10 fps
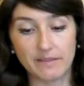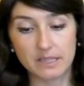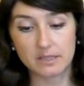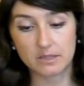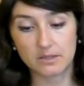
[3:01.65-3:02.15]

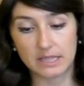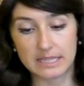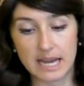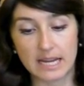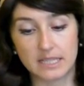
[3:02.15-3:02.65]
video that
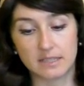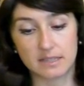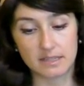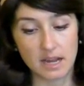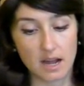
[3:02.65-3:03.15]

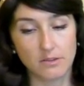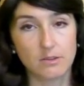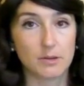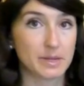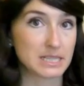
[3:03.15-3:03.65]
titled How
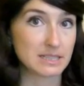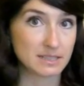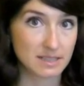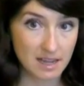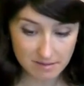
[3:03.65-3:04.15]
to Imagine
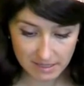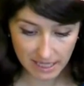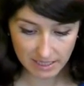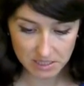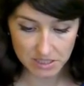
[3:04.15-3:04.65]
Sound
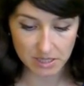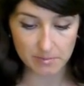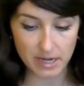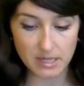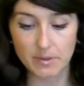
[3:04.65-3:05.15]
Texture
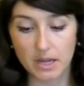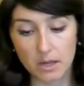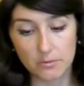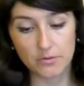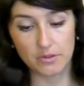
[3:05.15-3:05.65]
might be
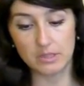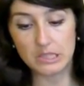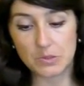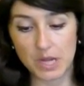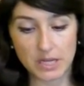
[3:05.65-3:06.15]
helpful
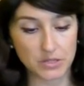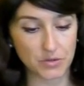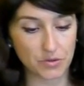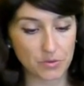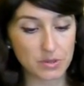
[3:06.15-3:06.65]
to guide you
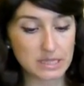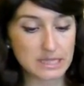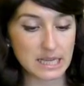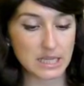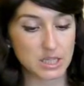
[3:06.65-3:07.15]
through this
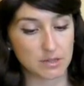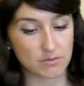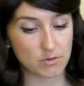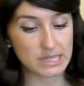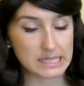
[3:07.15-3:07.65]
stage,
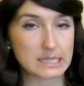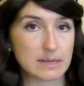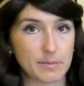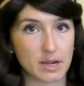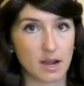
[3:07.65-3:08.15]
avoiding
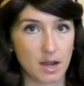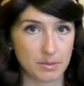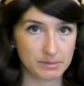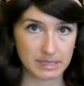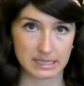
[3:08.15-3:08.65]
some
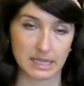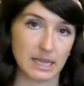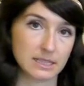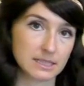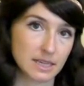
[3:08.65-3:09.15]
common
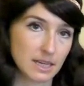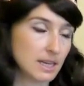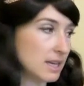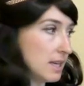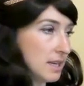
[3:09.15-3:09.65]
mistakes.
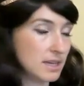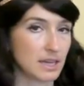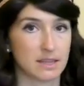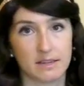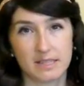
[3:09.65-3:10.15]

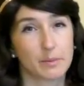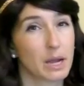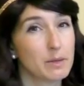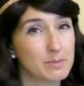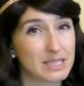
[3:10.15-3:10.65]
Again, there are some
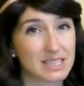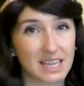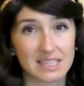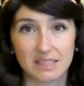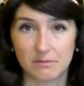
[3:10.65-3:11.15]
common
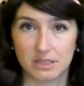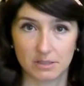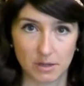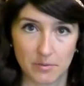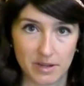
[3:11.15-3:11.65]
mistakes I want
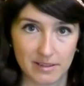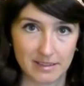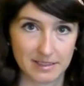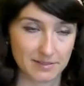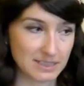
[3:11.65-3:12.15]
to talk about in
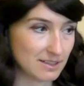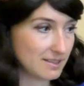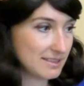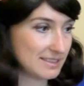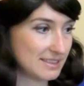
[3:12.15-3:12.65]
this video.
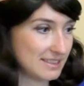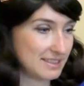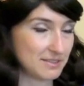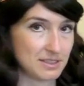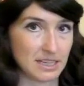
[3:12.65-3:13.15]

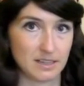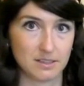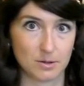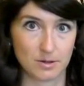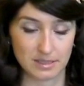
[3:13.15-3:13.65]
It will take
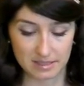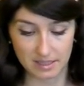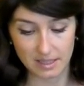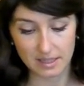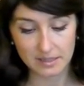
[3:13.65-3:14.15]

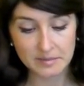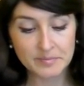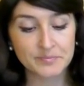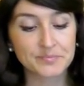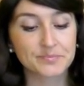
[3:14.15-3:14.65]
eternity.
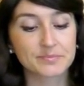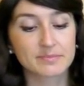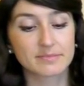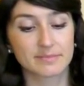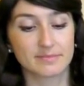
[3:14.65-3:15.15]

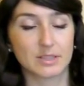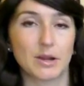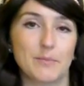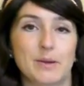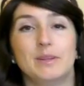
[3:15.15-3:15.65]

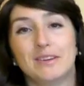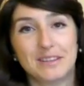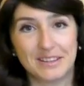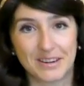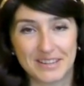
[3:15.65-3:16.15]
Okay, maybe not
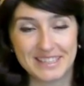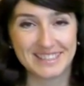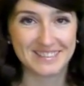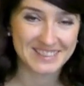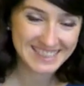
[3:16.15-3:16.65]

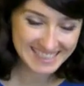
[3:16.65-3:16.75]
eternity.